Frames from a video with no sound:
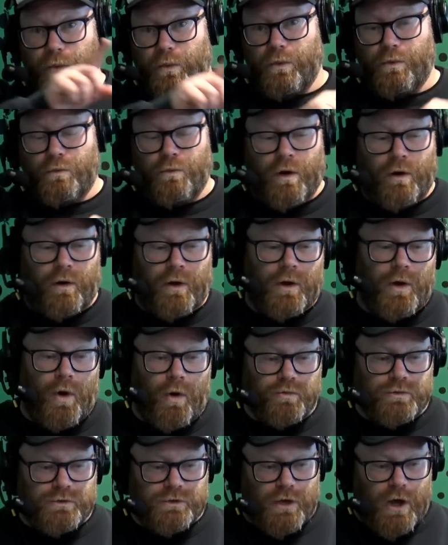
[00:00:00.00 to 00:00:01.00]
roller
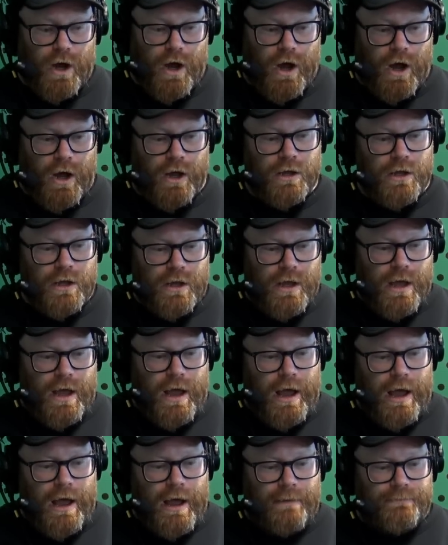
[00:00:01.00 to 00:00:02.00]
coaster.
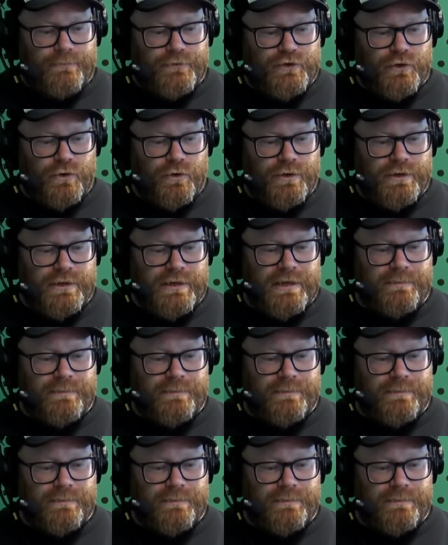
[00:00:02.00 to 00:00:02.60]
Jordan,